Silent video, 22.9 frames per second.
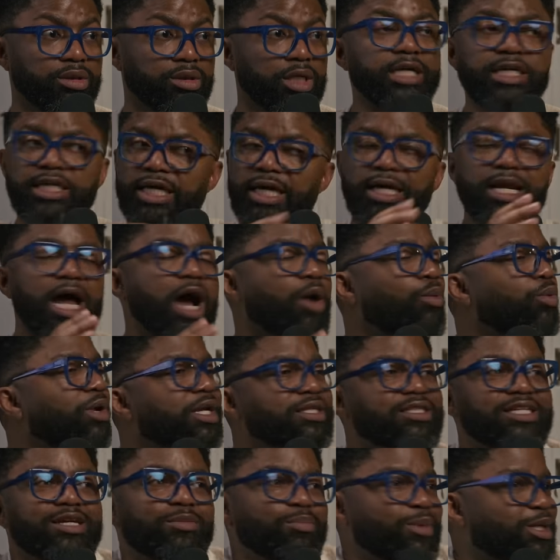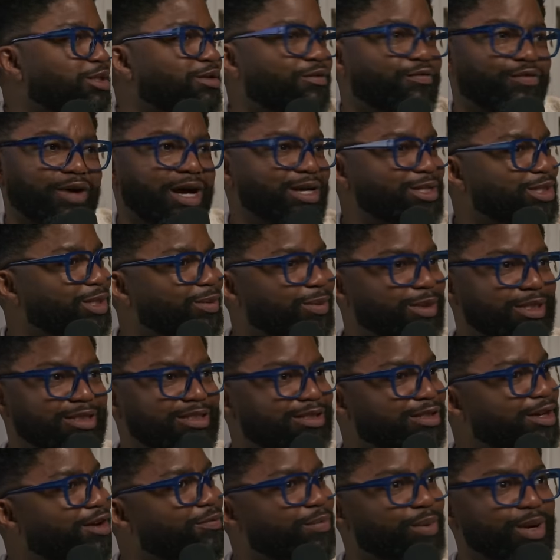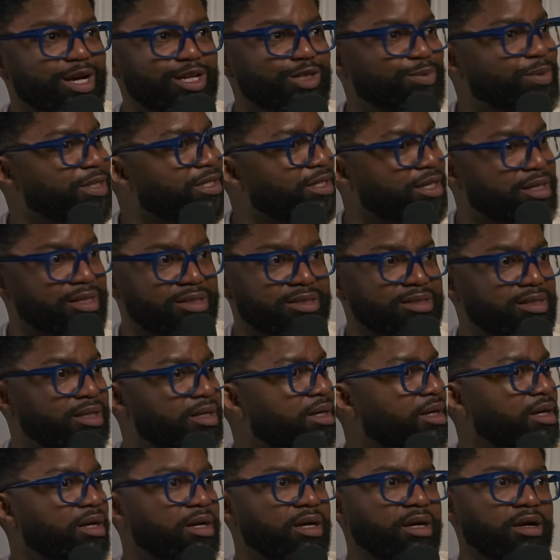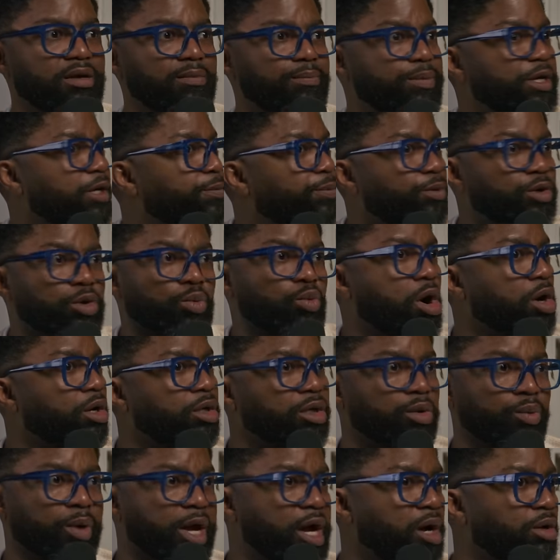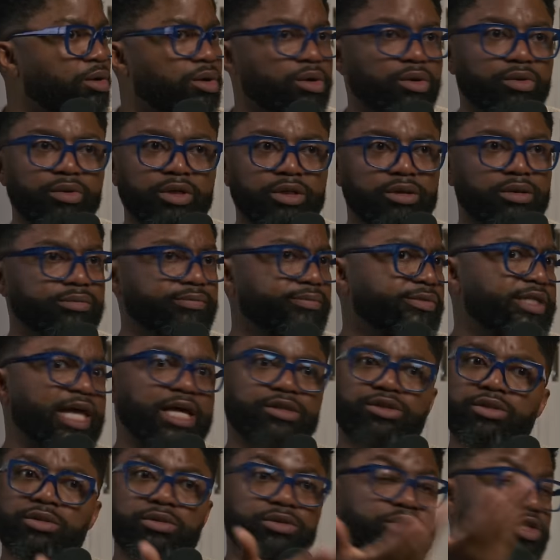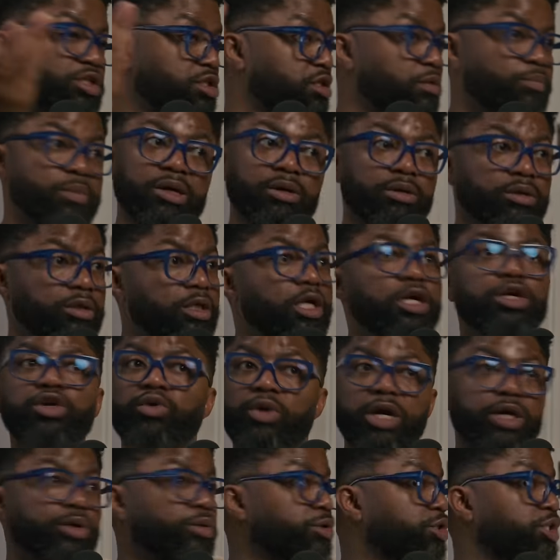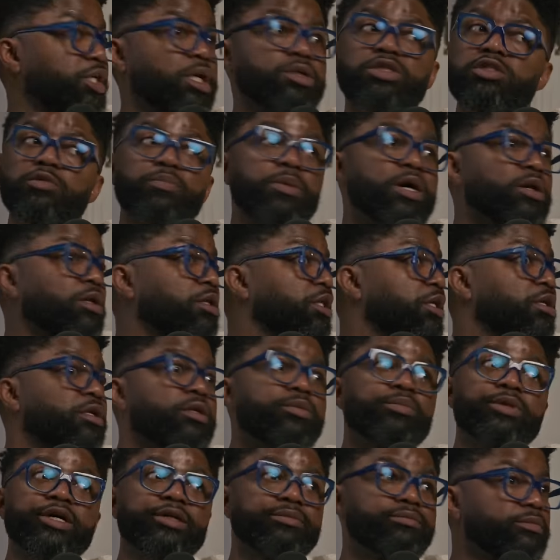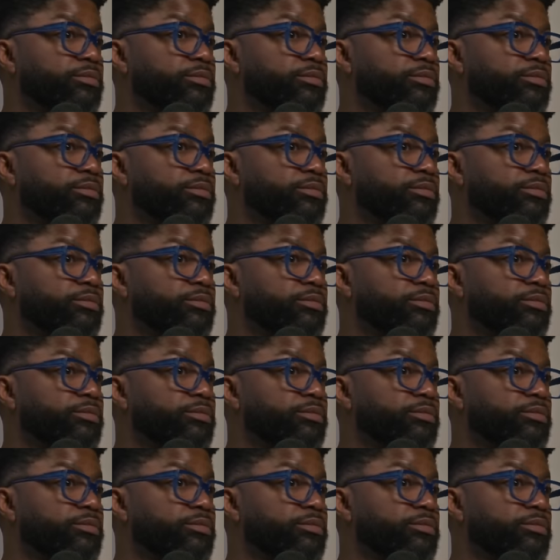Again, I want to demystify some of this stuff, Prez, because people are walking around going, that dude's just a better, Craig Rochelle's just a better leader than me.